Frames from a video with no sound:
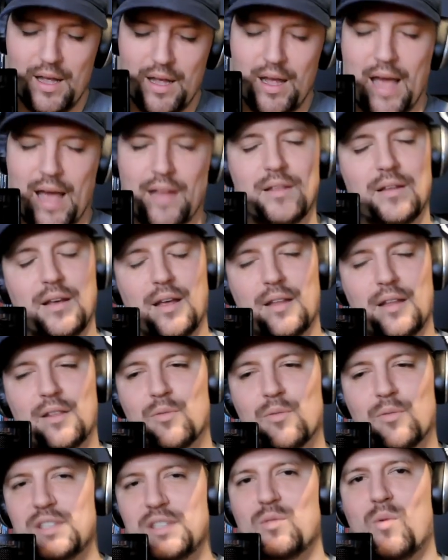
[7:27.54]
and and the
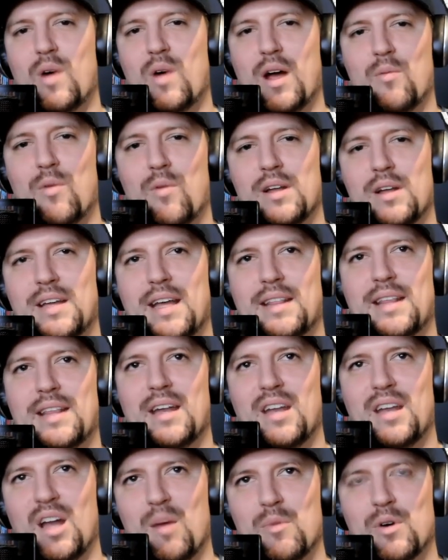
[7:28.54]
reason why I wanted to get
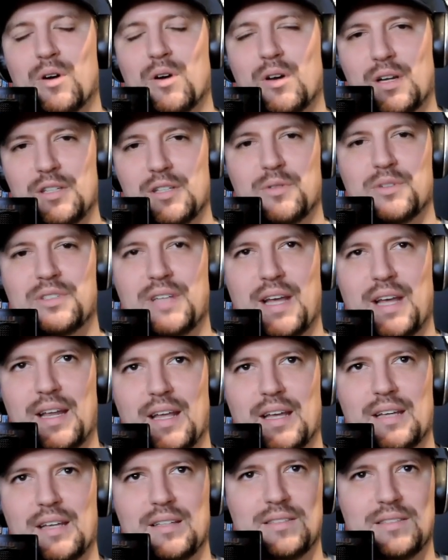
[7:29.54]
that number because you were saying like